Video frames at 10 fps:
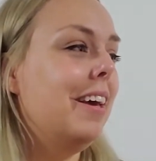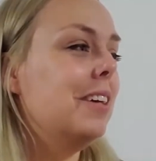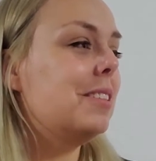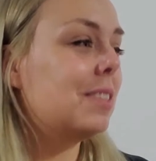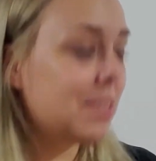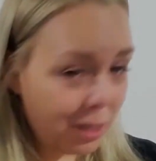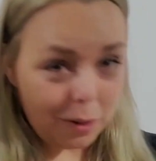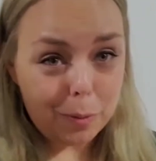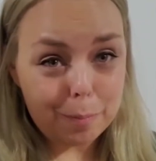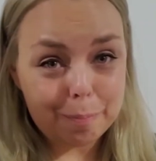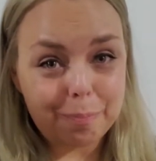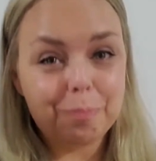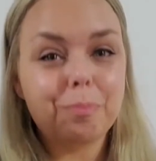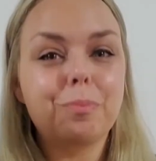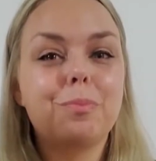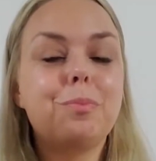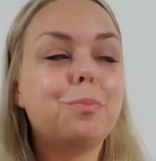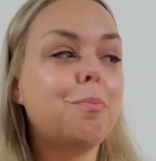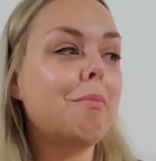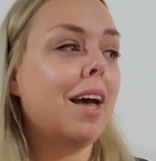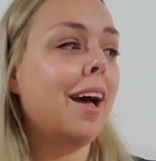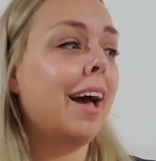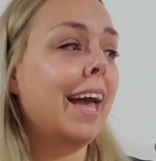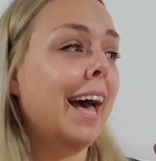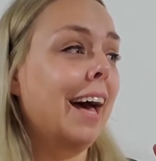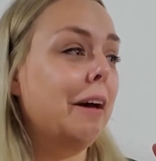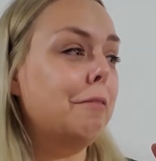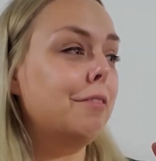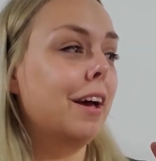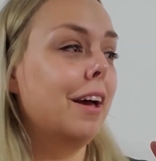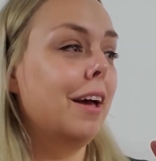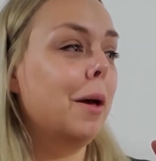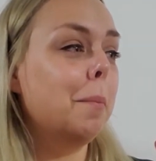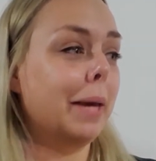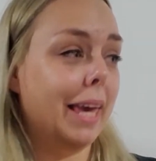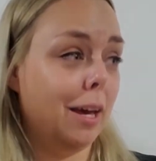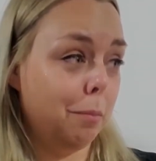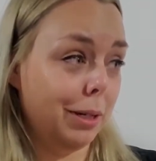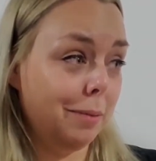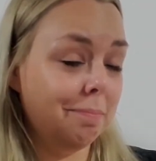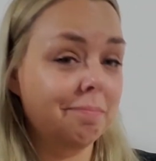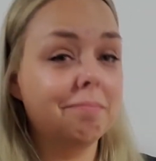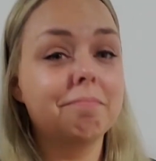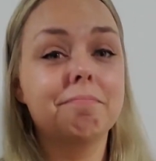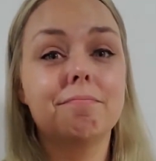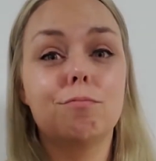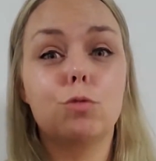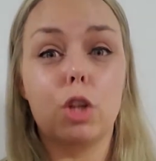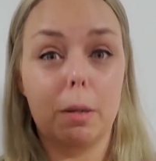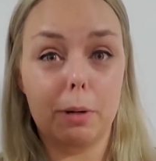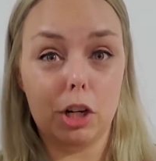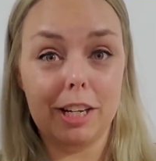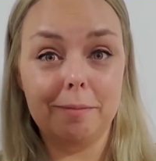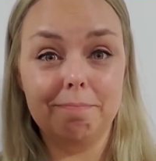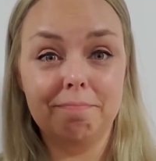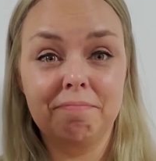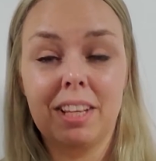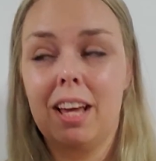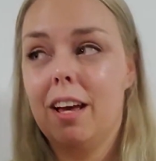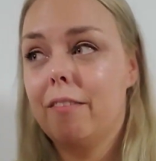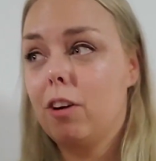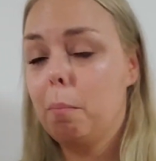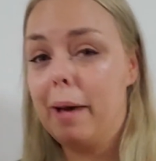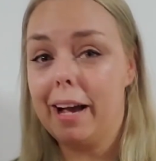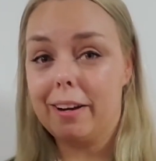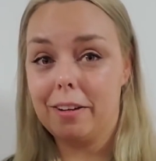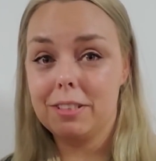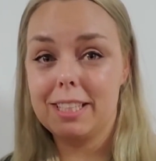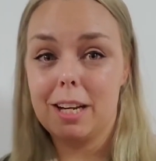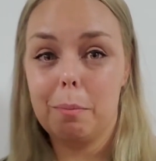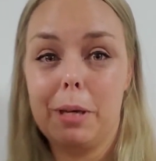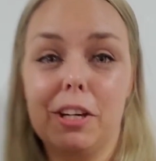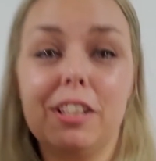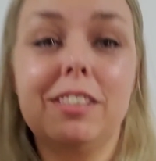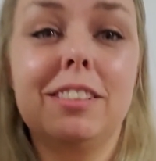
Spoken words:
So I have my camera, tripod, I've got a background set up here,